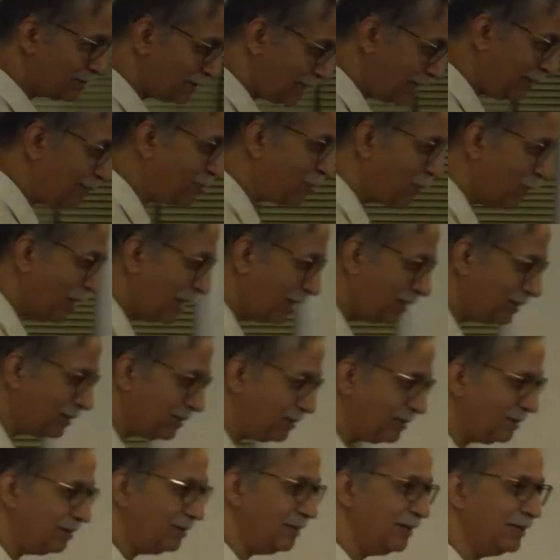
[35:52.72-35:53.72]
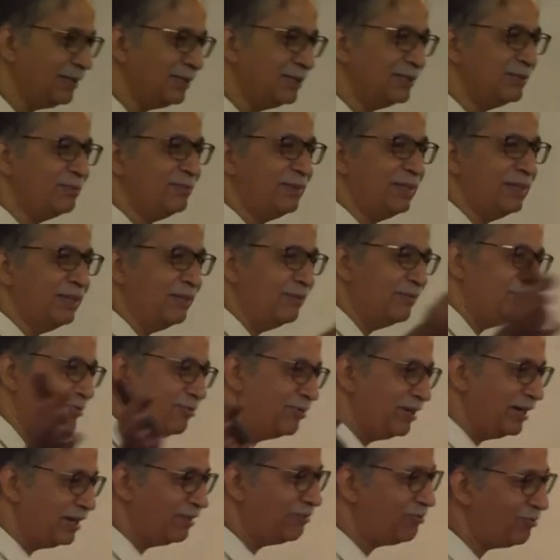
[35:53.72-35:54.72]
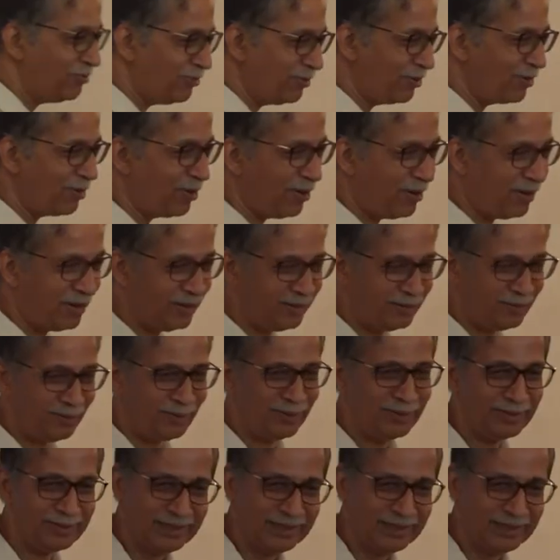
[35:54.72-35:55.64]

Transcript: keep quiet, let it be a free for uh, all